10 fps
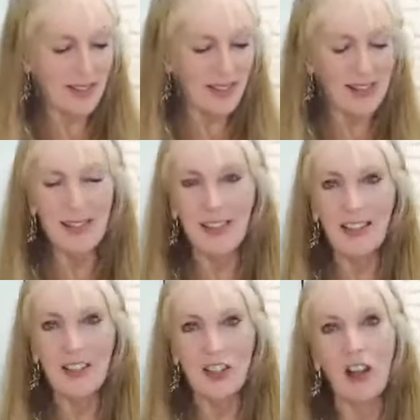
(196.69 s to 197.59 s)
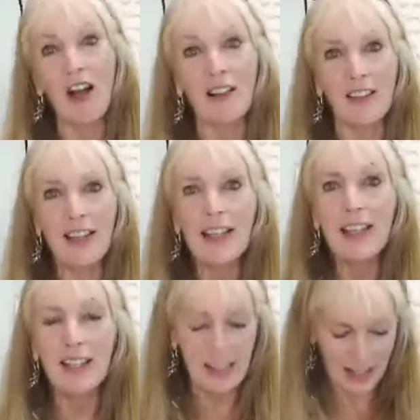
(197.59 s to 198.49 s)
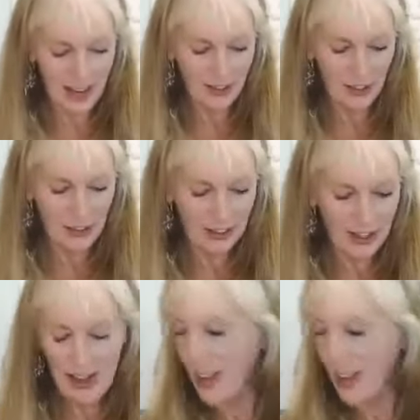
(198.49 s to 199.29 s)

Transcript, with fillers: see the things that y'all are eating and how you're